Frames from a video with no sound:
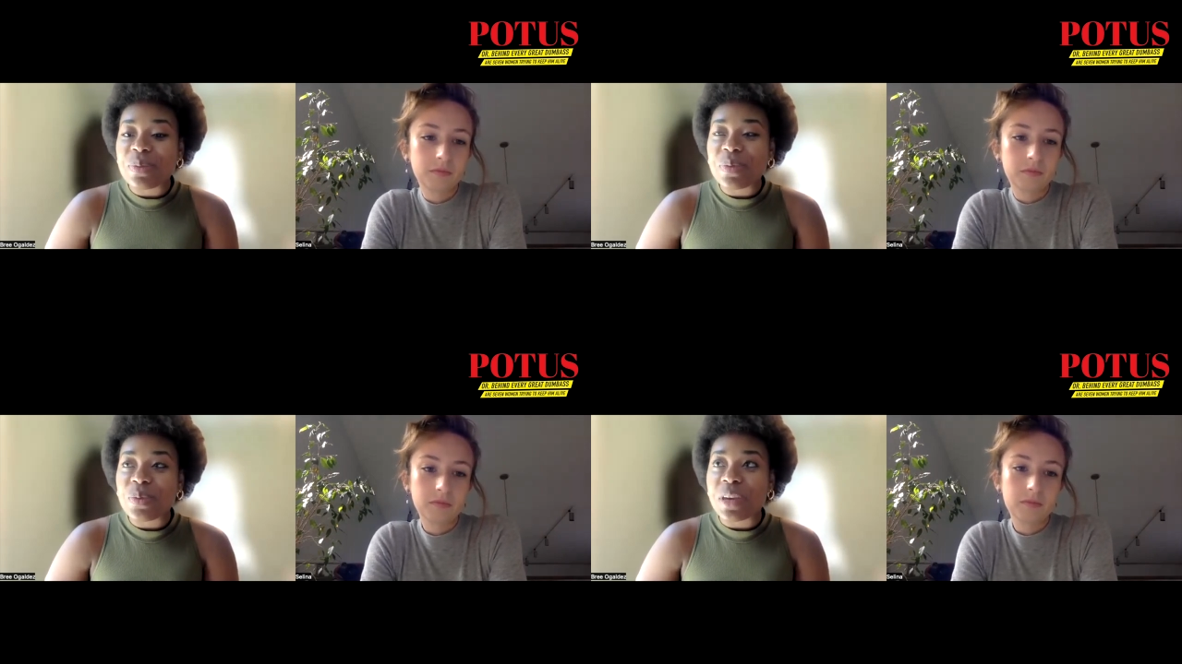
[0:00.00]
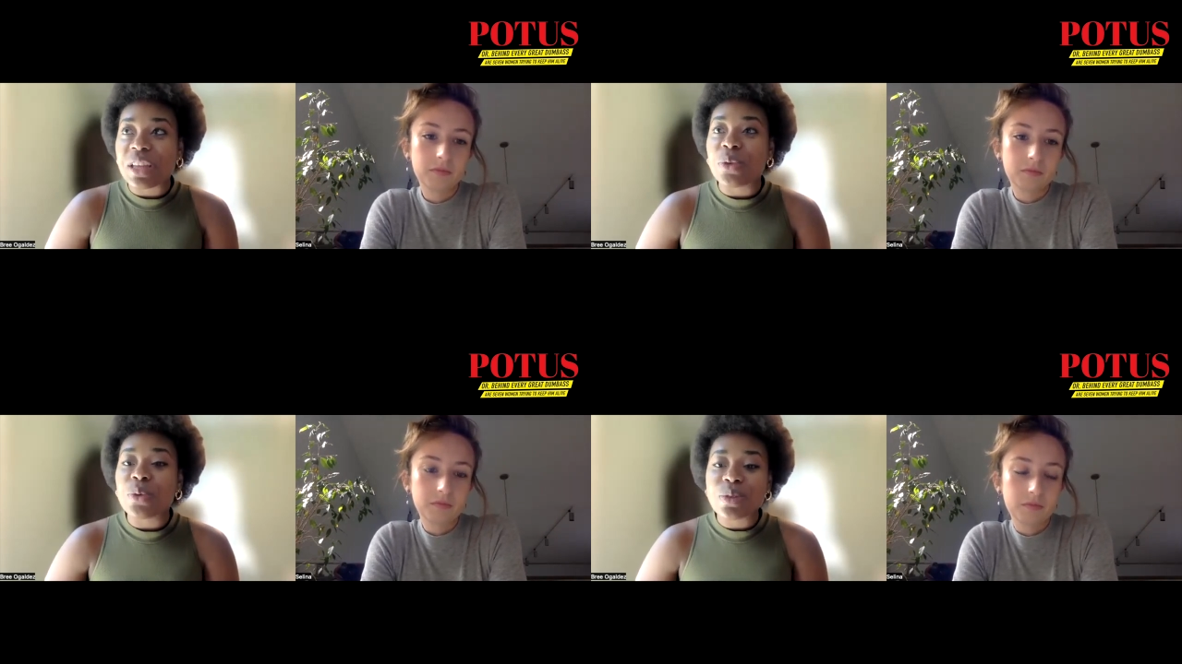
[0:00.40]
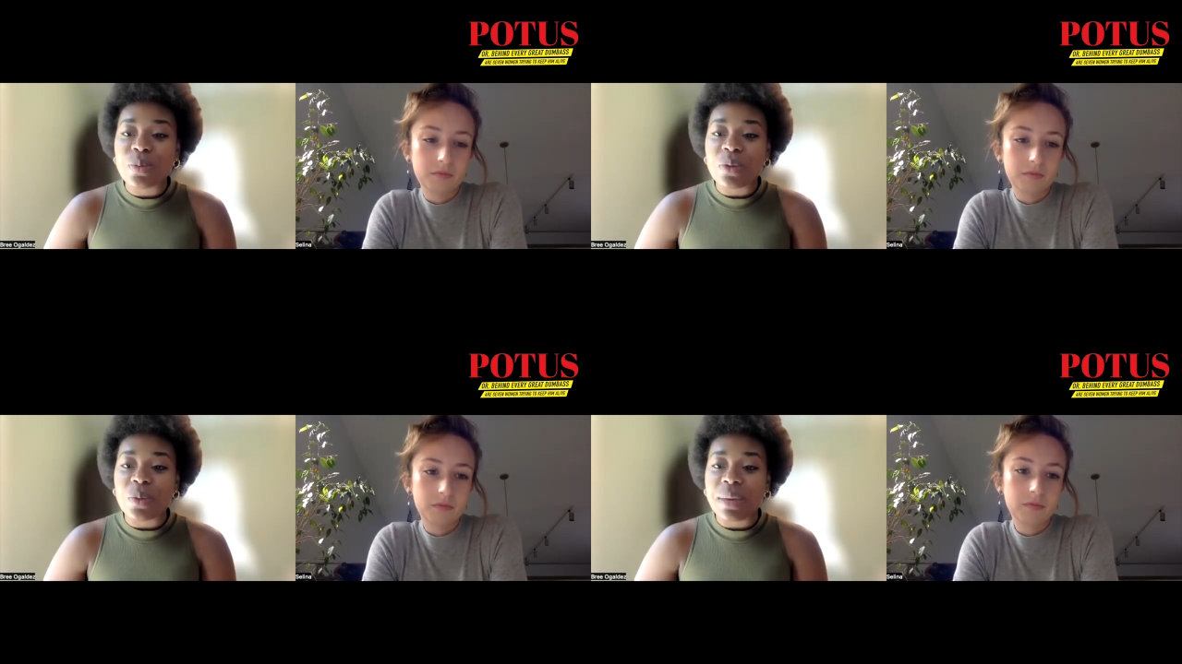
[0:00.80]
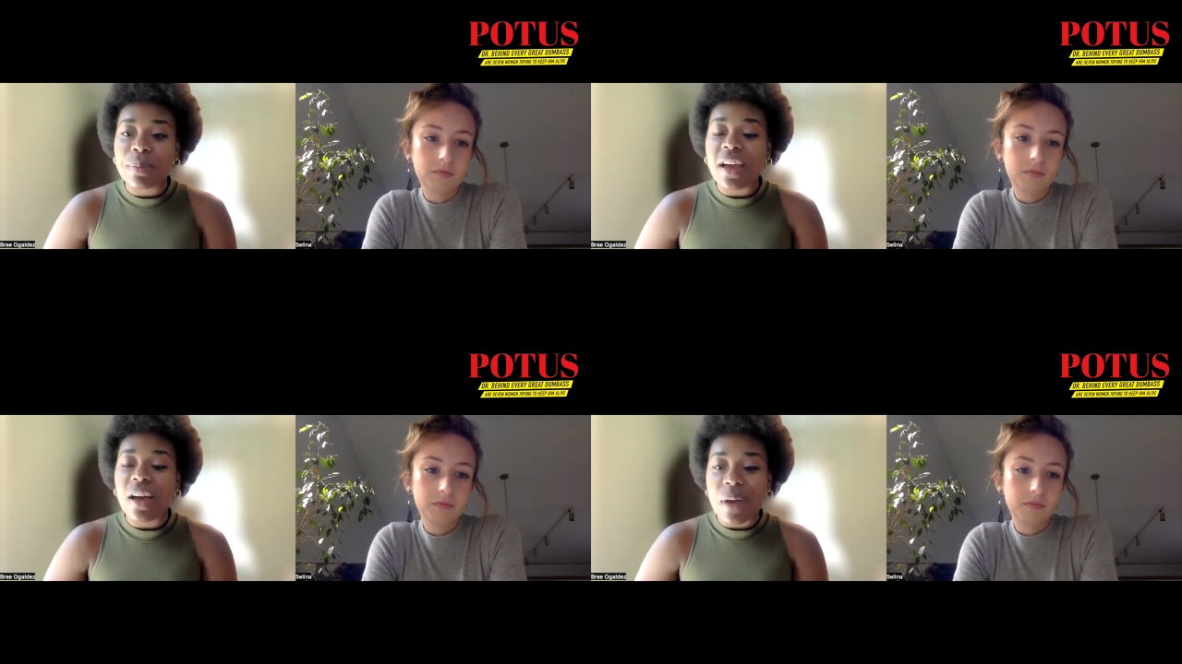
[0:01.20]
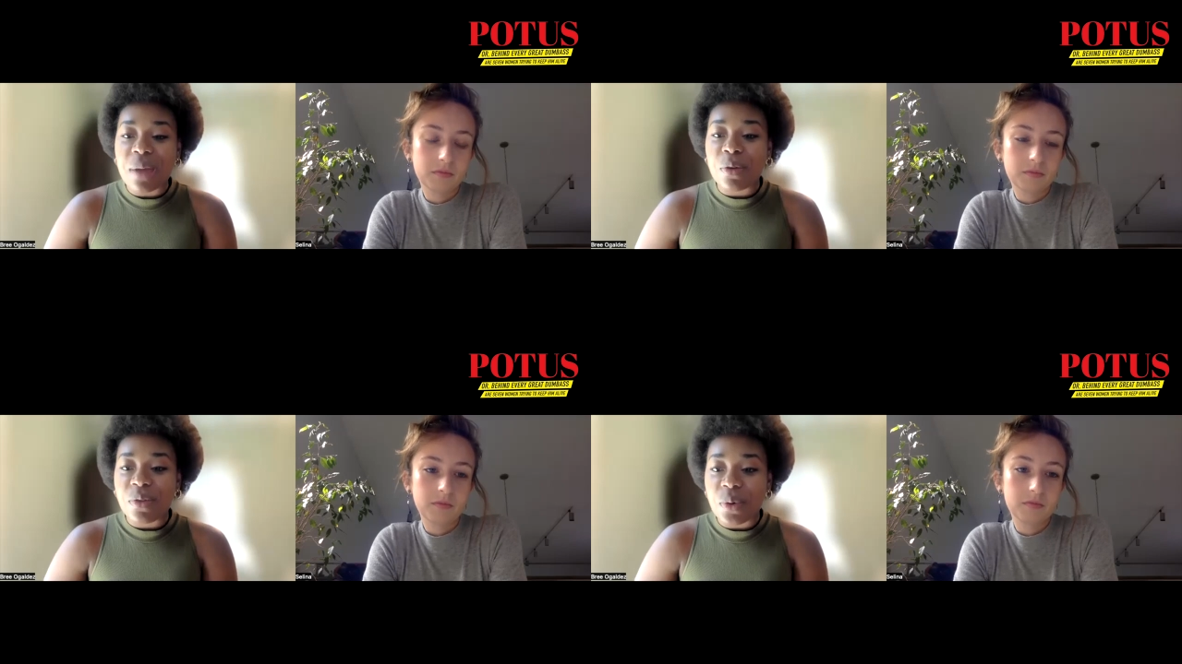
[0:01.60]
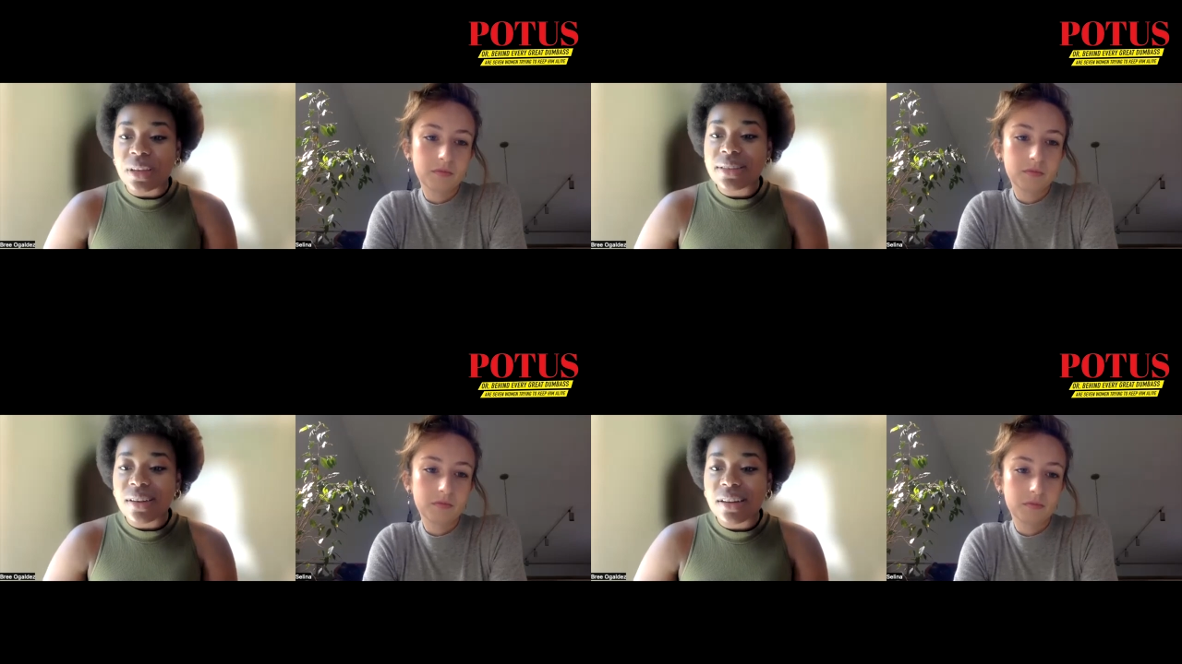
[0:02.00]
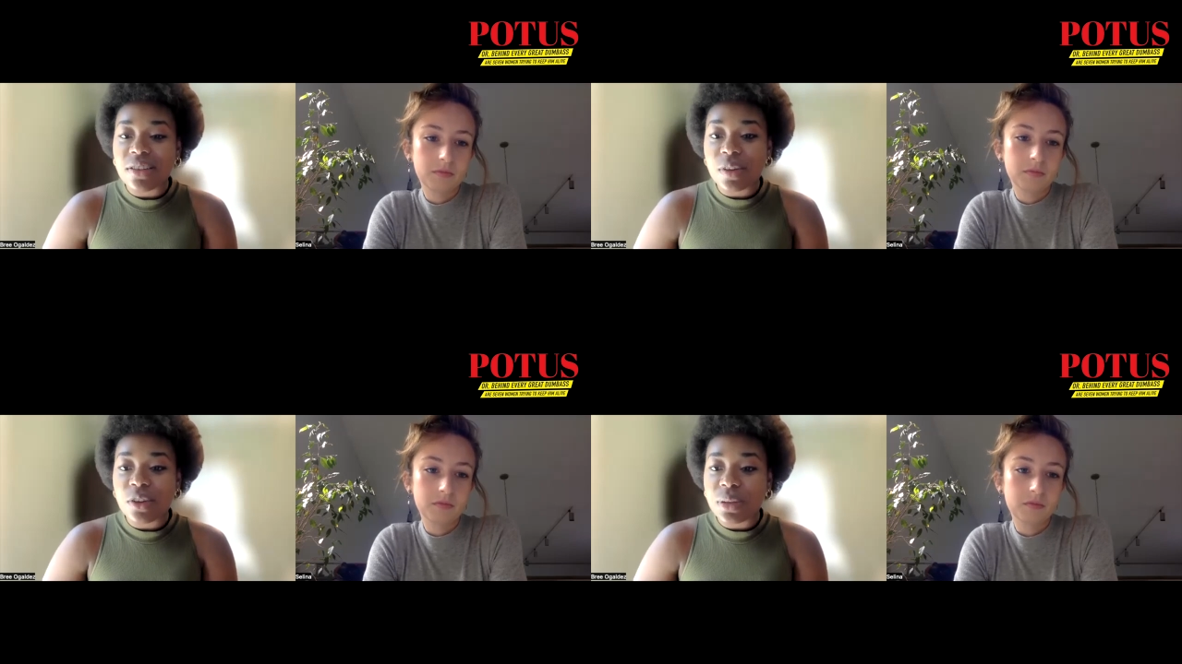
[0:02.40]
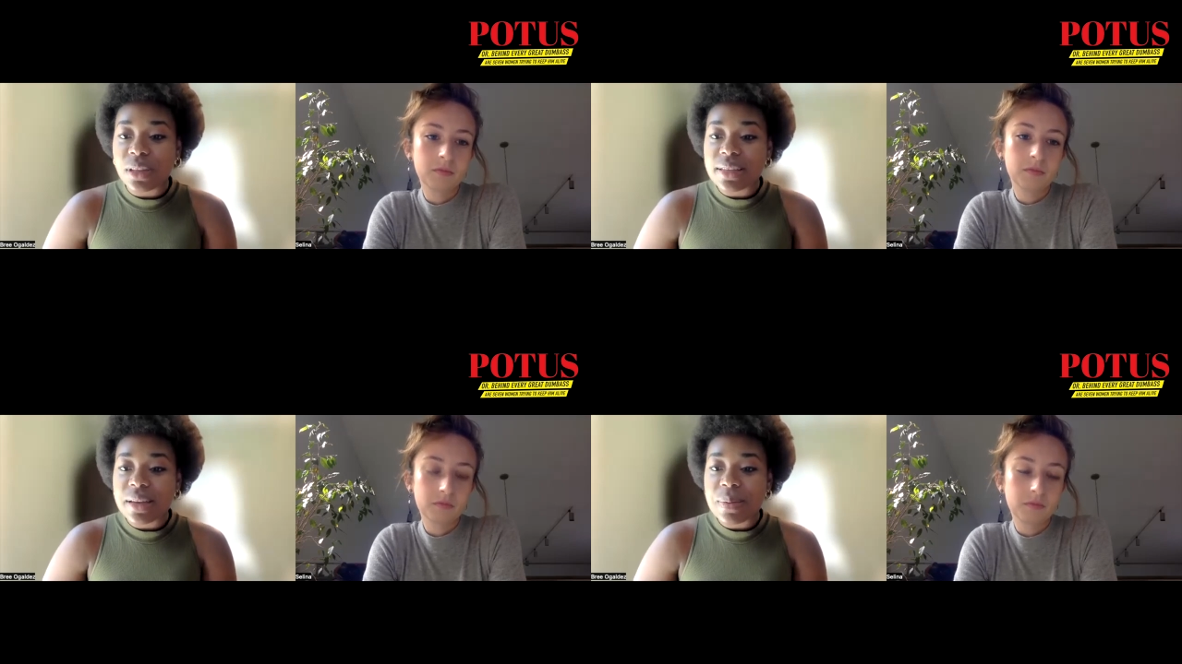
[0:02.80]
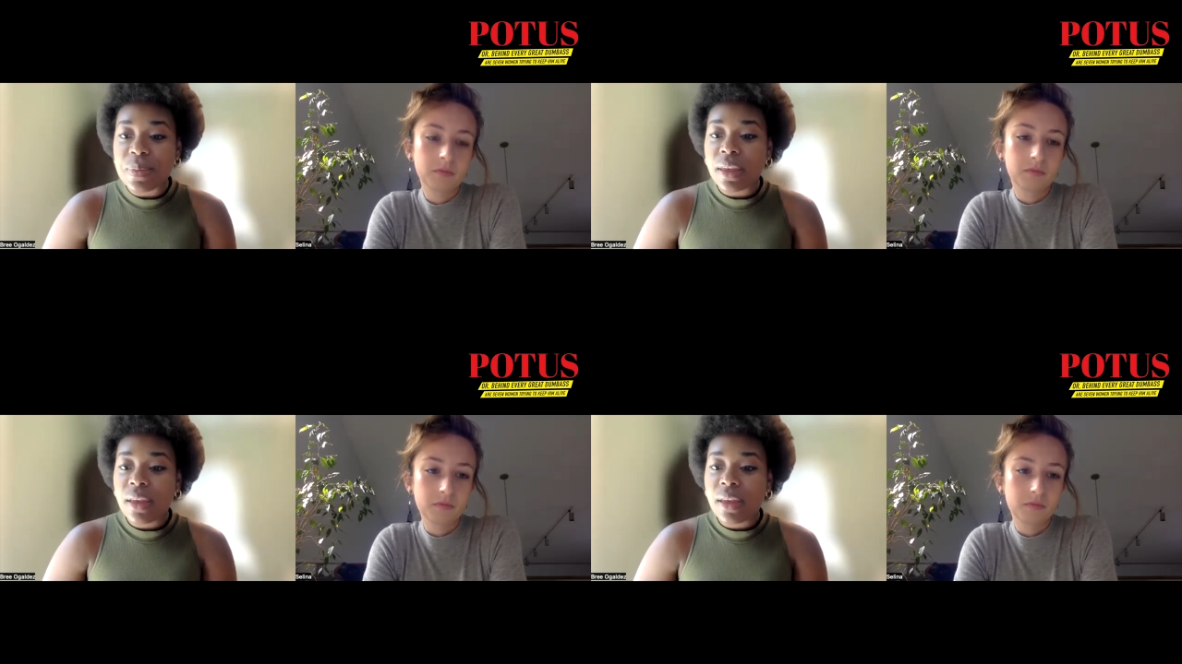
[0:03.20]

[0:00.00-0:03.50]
Speaker 1: we lose when we become hyper focused on individualism.